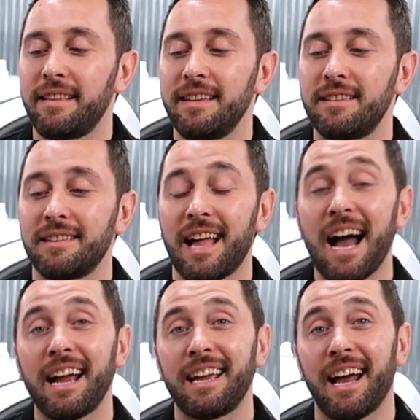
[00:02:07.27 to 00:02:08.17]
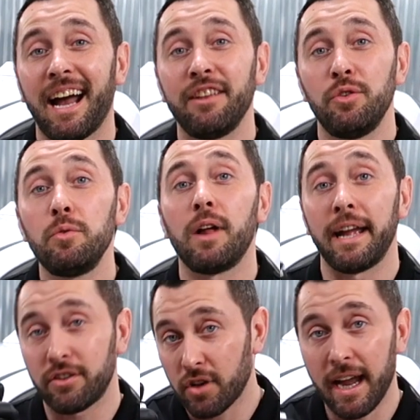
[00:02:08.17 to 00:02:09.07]
This lock, I do
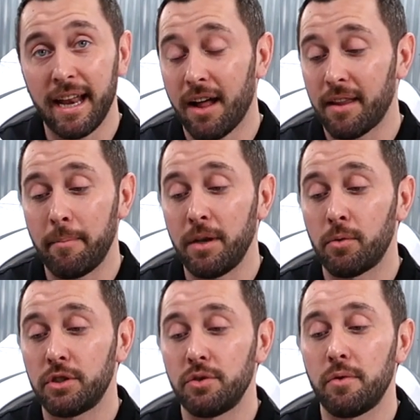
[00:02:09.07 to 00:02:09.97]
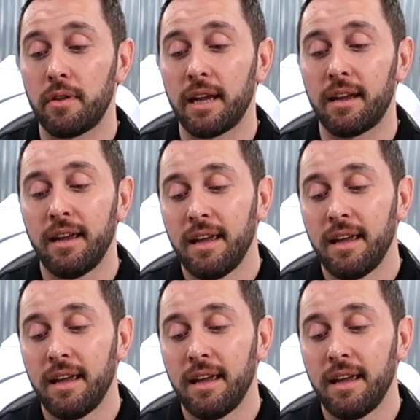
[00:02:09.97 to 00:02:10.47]
like. Try it out, let me know what you think.